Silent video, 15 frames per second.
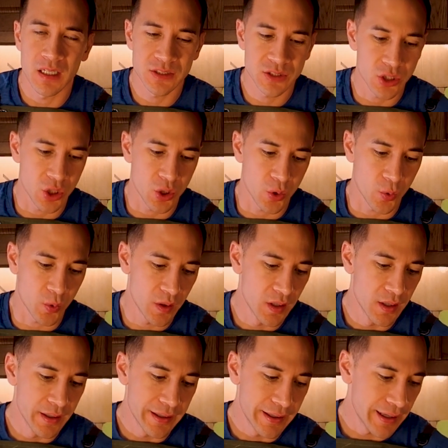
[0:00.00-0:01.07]
So
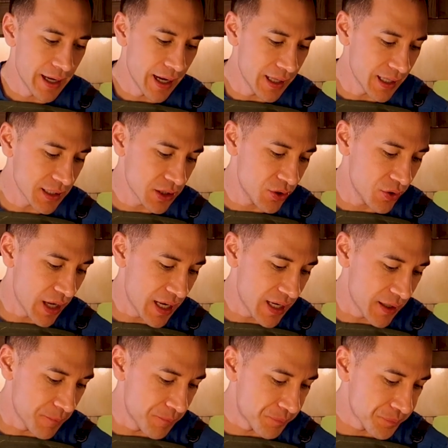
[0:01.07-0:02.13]
I like to add
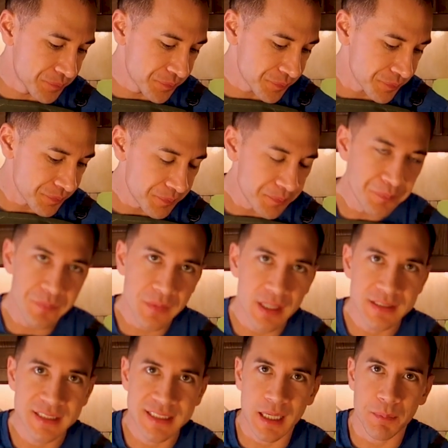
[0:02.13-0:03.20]
it
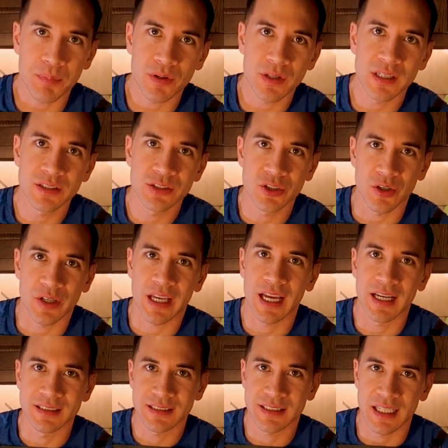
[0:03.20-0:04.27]
separately so
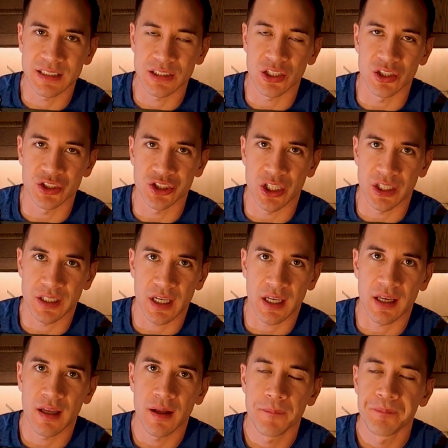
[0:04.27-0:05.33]
it stays a little
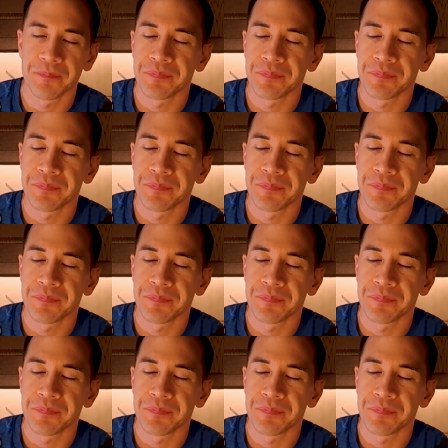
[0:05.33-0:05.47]
chunky.